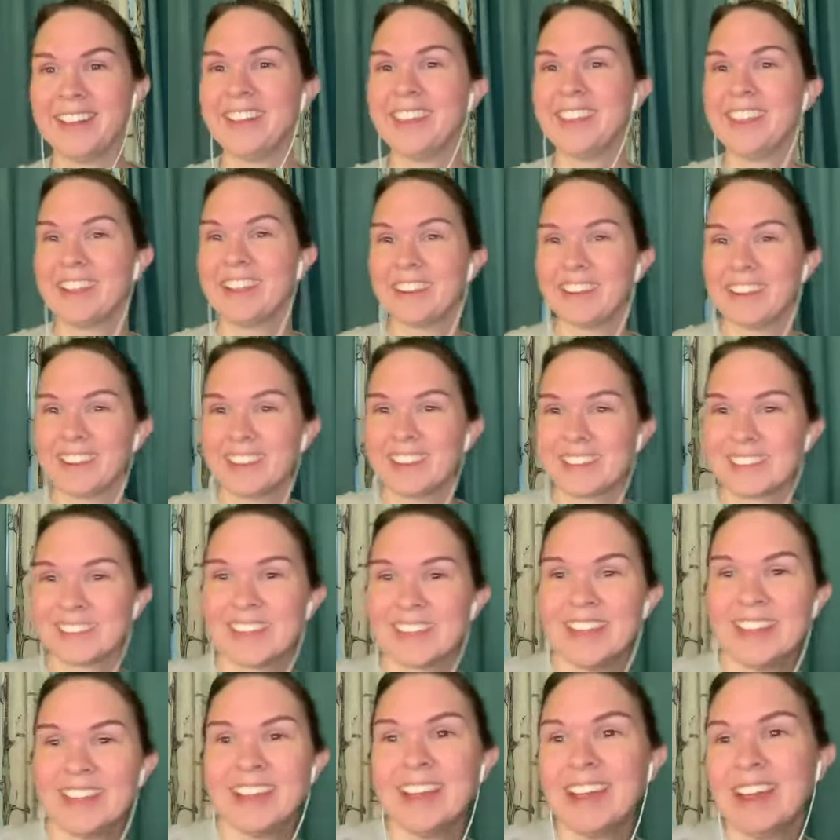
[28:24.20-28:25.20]
There is,
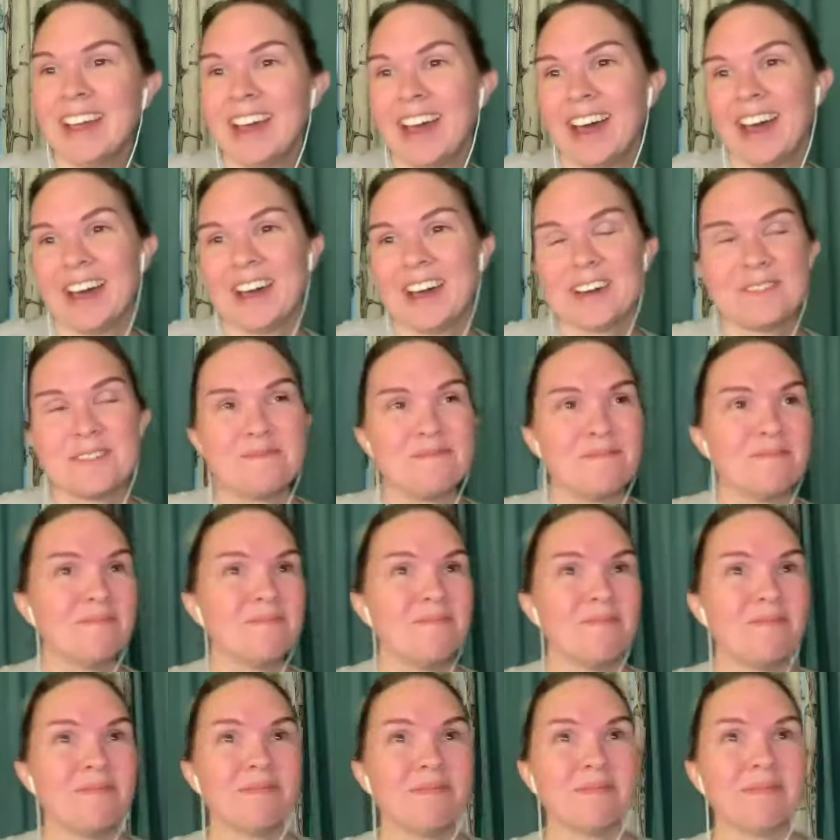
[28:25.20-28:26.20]

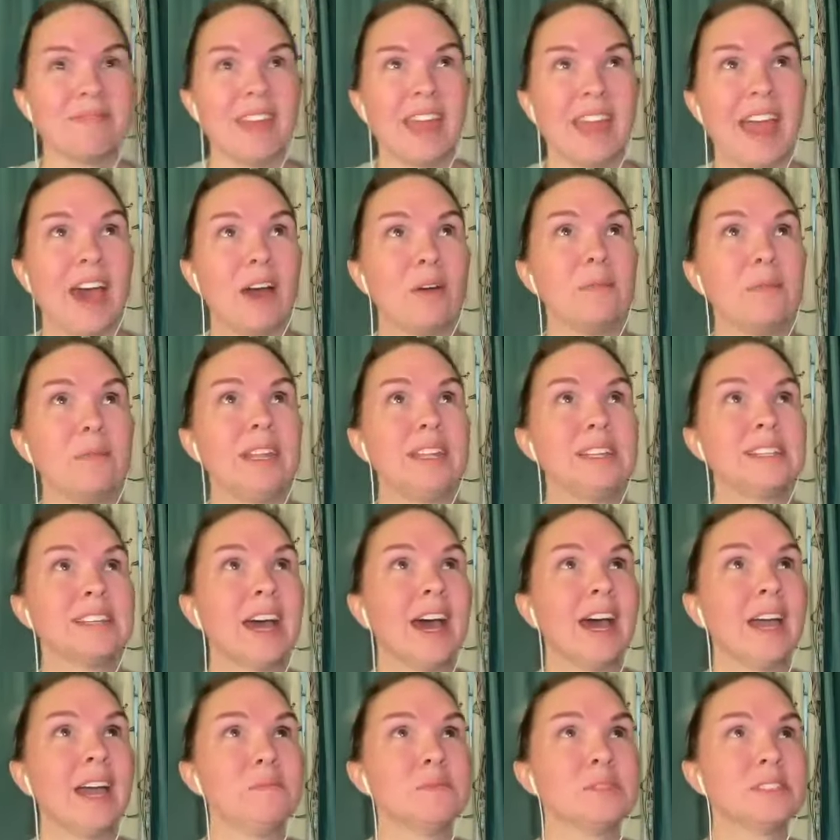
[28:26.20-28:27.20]
how many
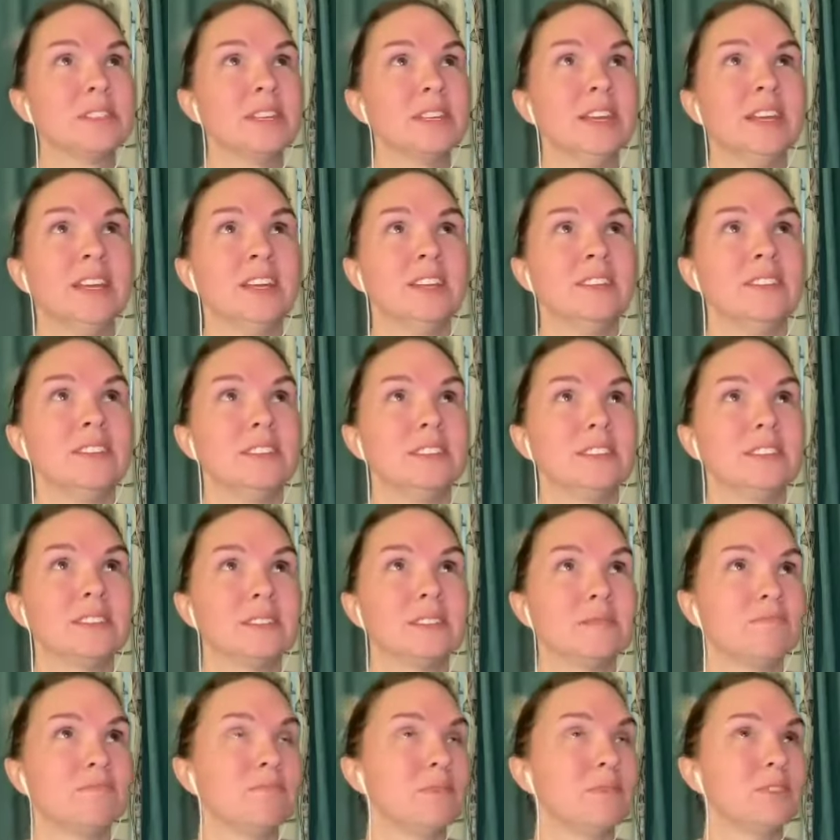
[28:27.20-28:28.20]
times
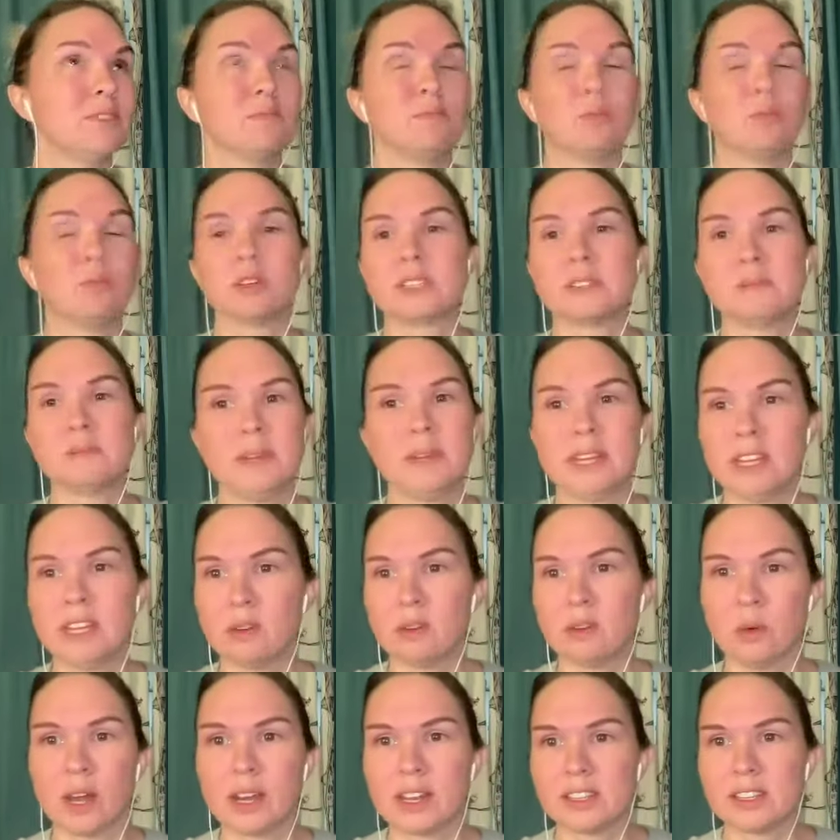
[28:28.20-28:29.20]
does sports
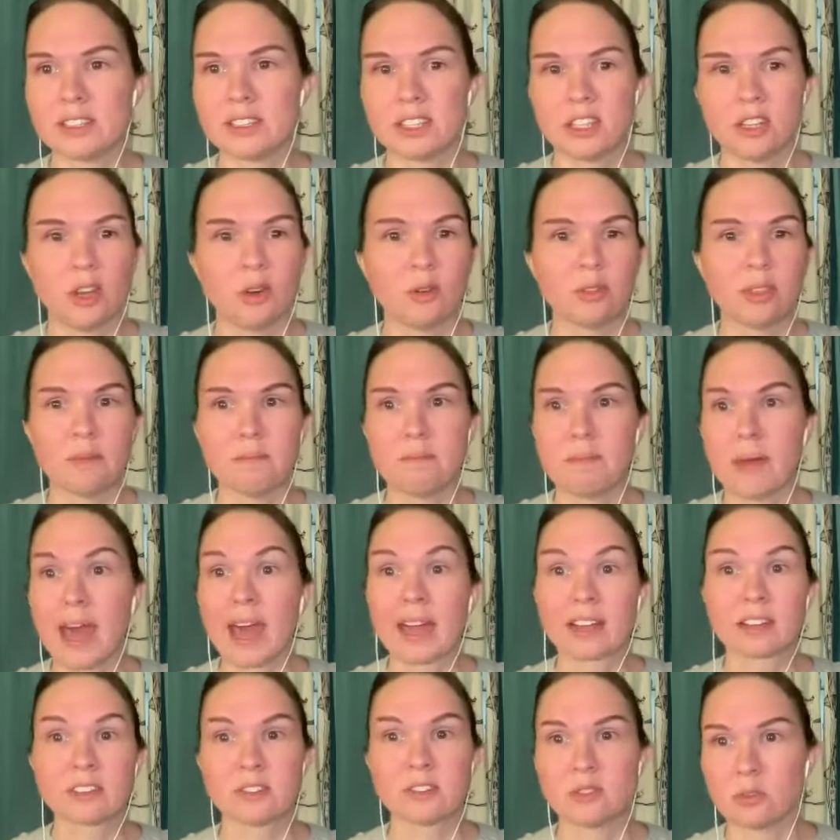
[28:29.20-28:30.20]
media want us to know the
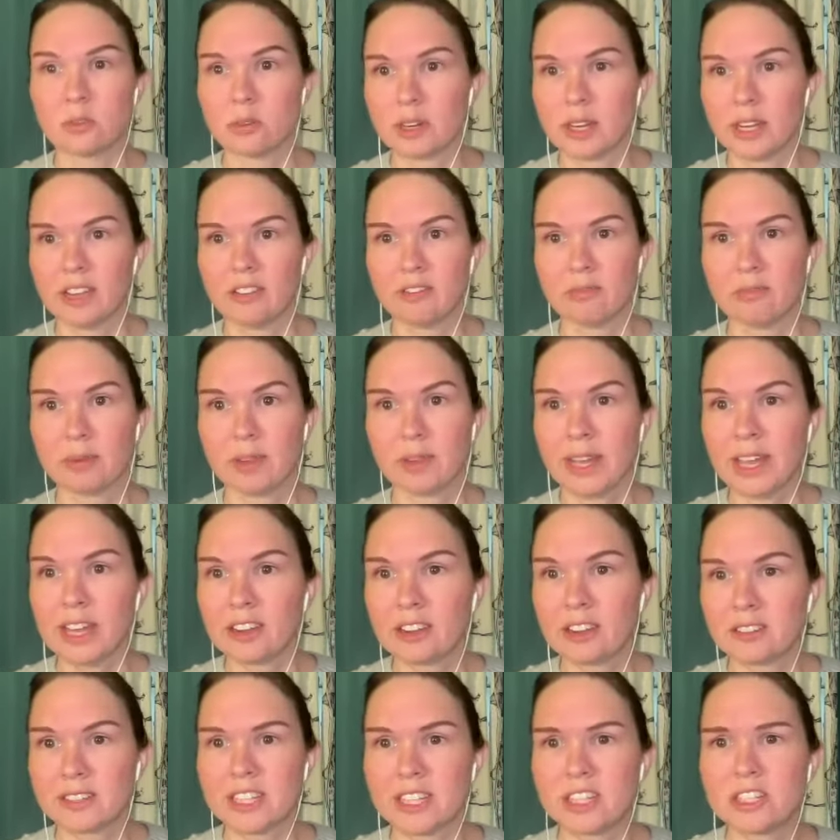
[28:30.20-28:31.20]
backstory of
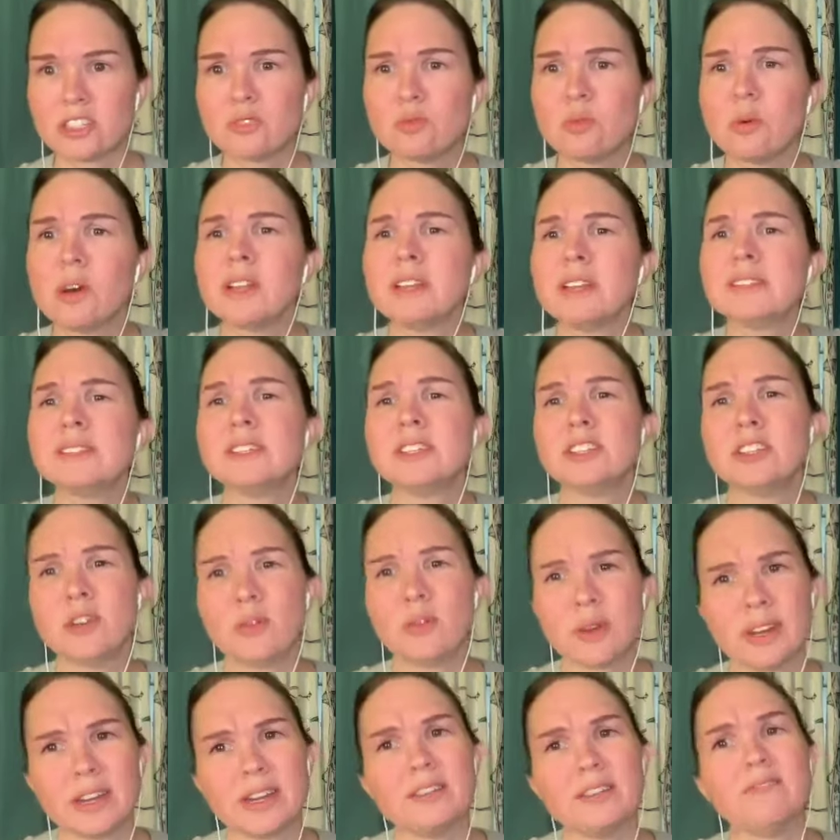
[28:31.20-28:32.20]
players? They just want us to
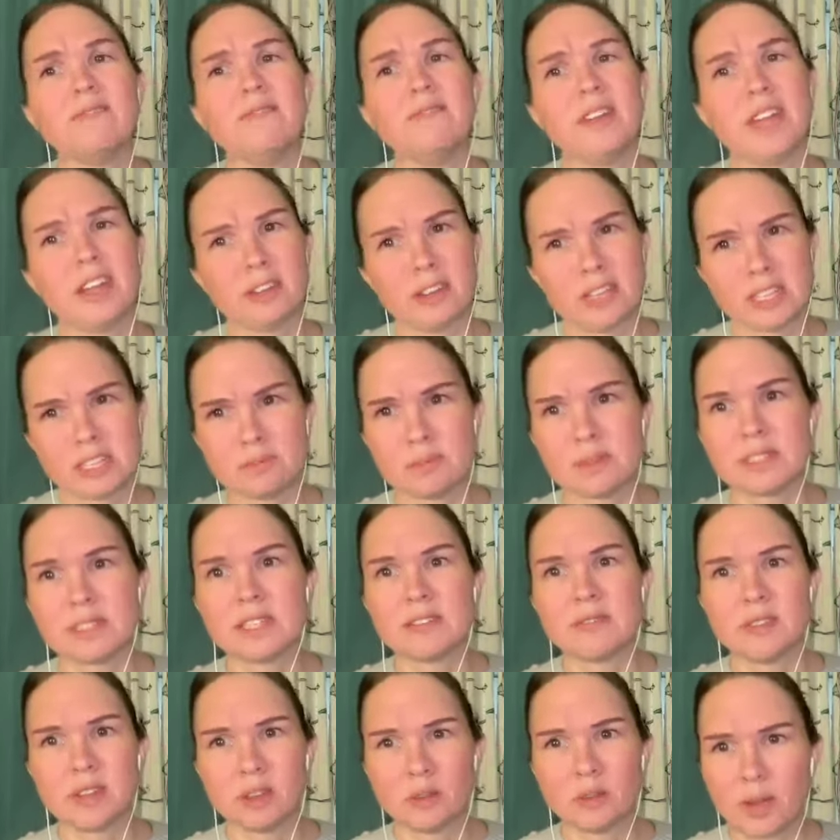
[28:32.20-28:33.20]
know it in a very
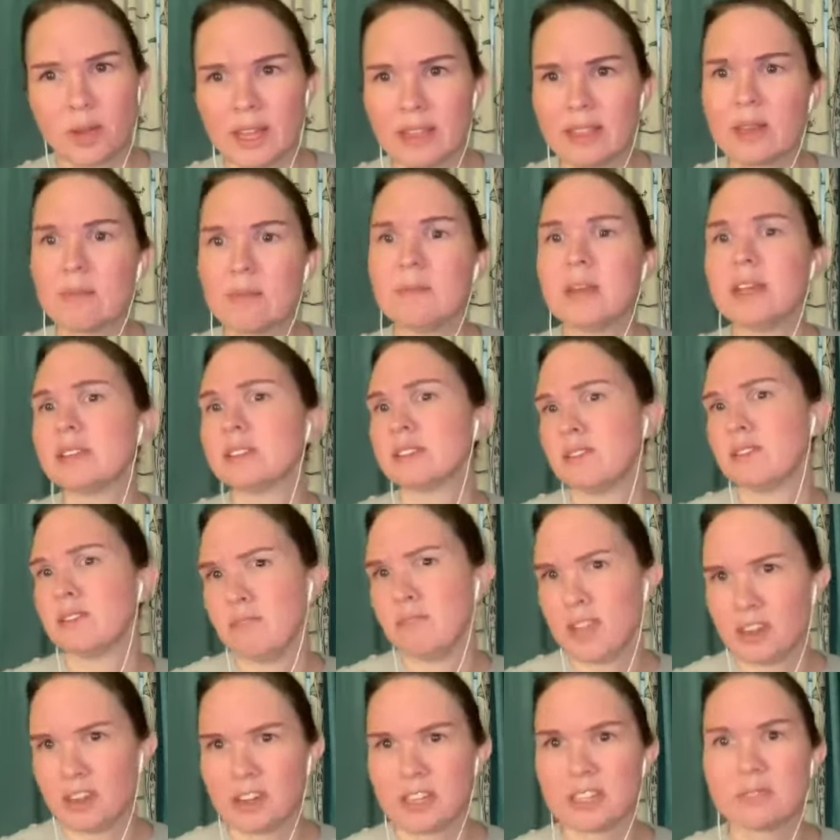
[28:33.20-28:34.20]
specific way that makes a
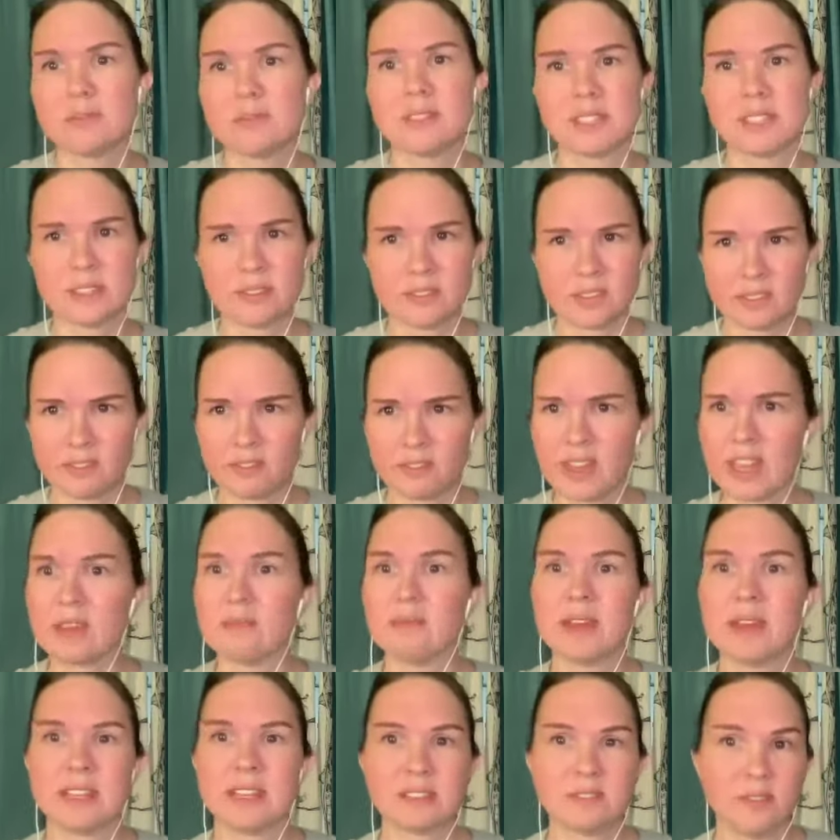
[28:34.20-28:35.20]
very specific
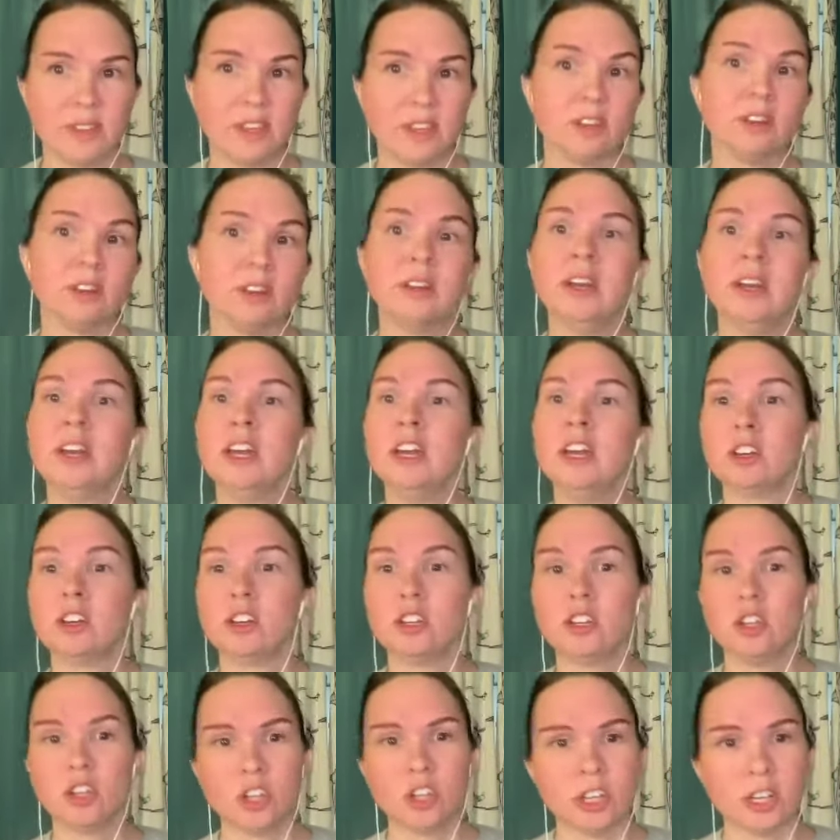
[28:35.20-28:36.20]
fan base feel
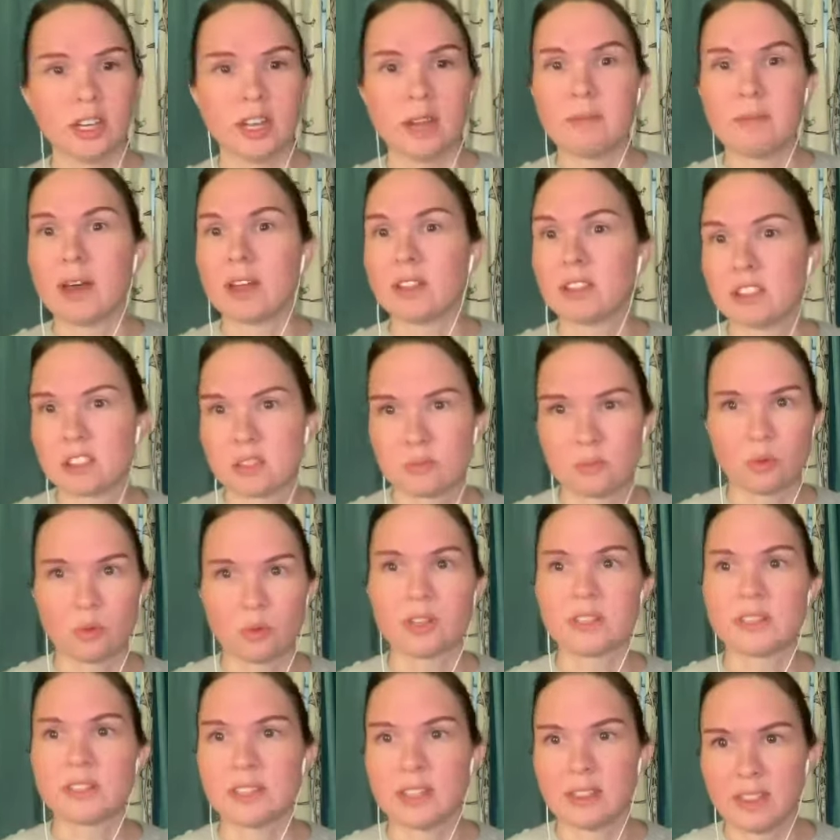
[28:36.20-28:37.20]
good about the
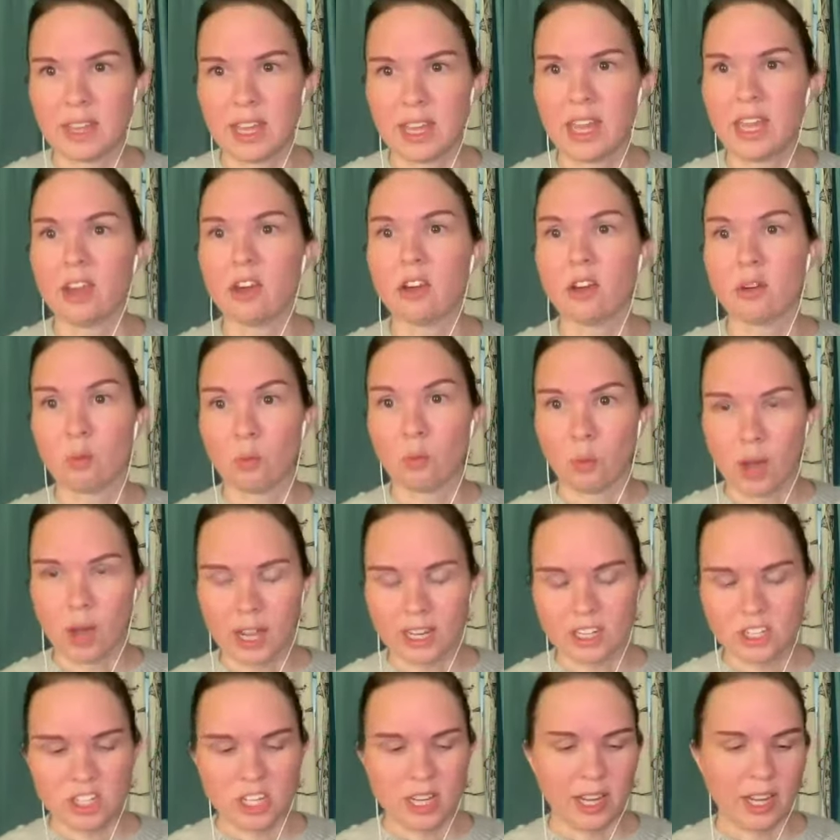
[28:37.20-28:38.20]
sports that they are
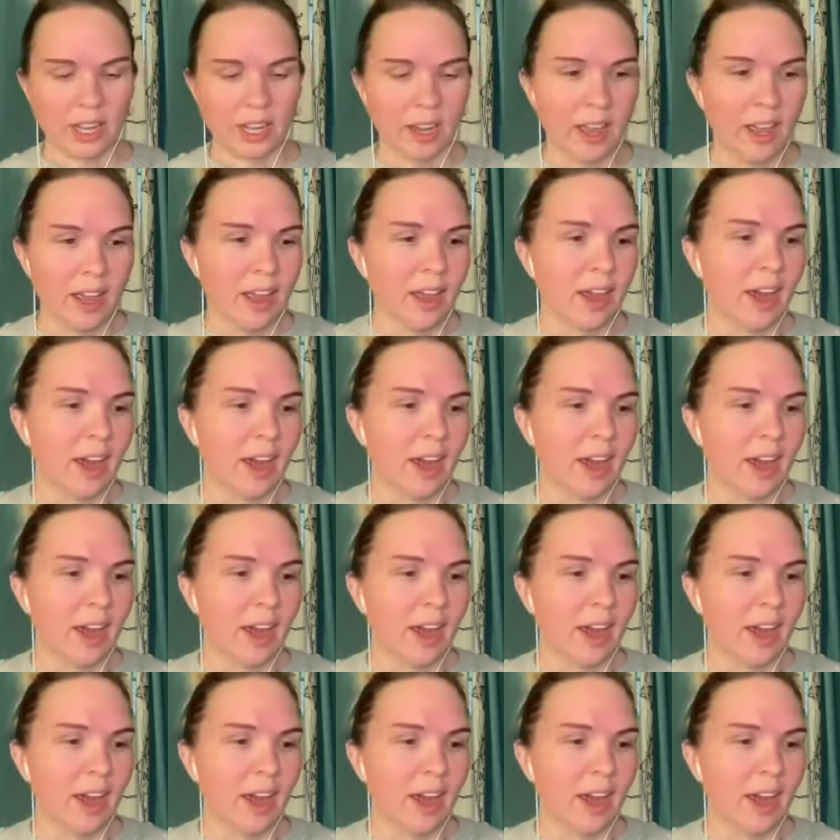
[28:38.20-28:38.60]
watching.